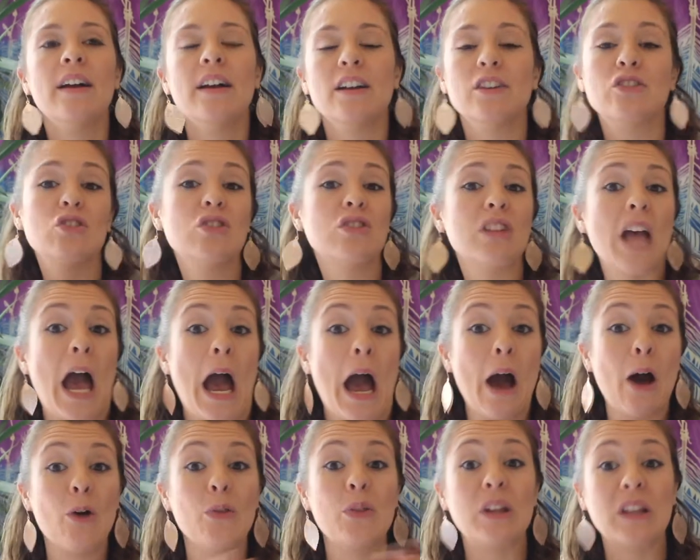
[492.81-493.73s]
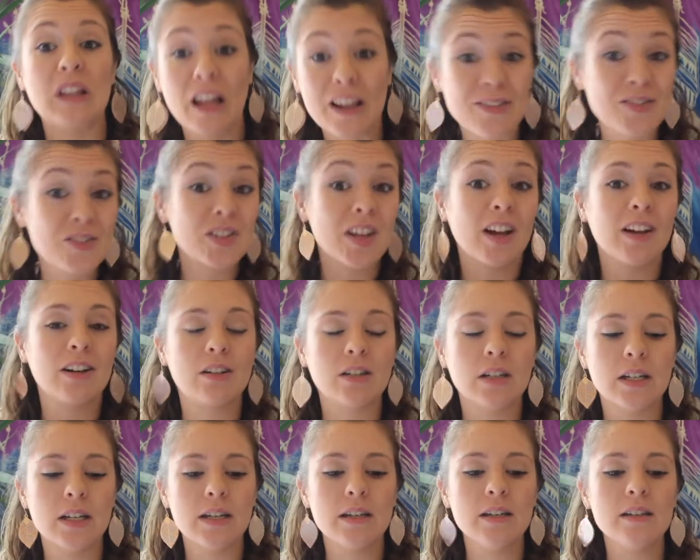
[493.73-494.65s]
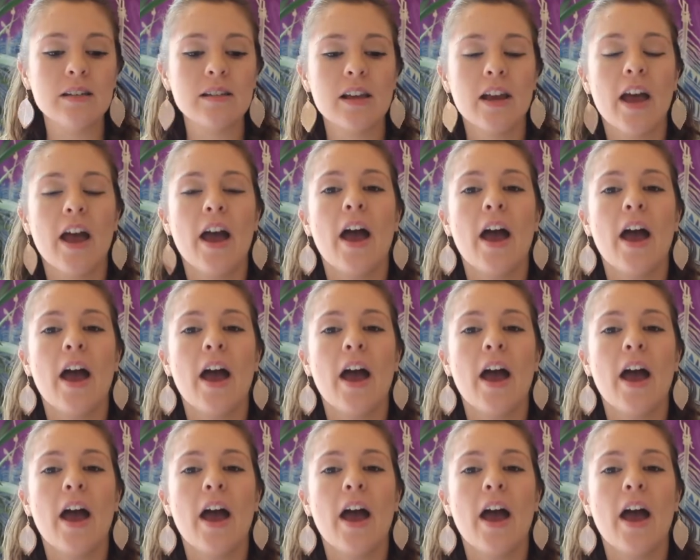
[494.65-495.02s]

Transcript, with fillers: It's just how the lifestyle is,